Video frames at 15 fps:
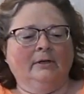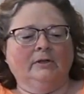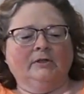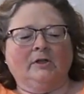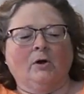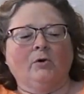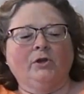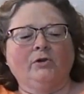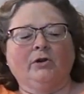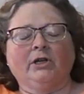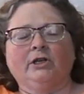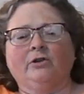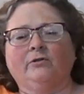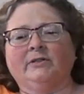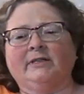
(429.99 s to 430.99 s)
So you
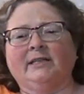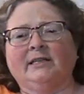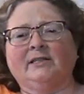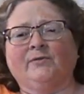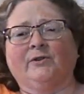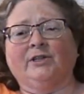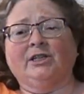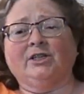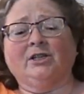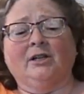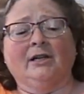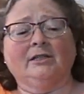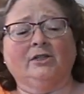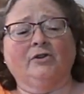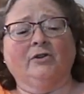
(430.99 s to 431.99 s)
could use these for
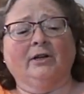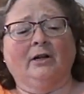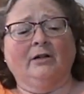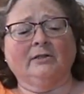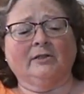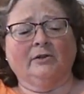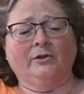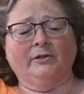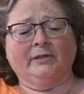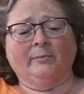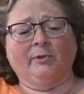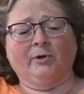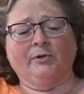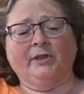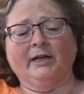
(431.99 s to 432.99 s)
dishcloths. You could also use
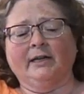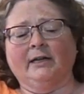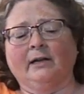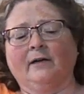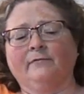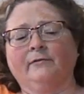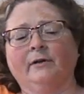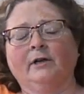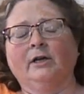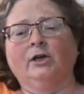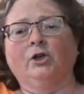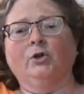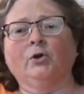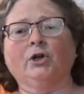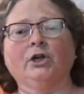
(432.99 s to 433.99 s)
them. They're thick enough.
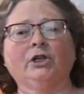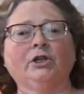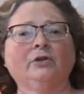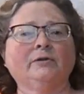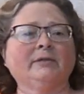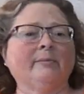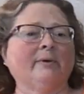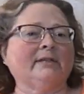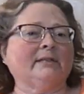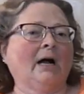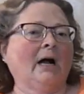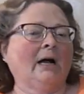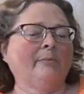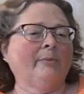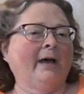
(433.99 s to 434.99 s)
You could use them as a
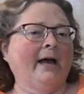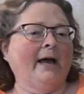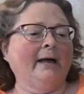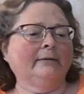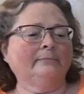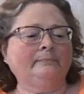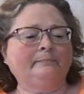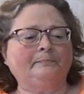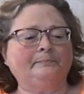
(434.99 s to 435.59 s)
hot pad.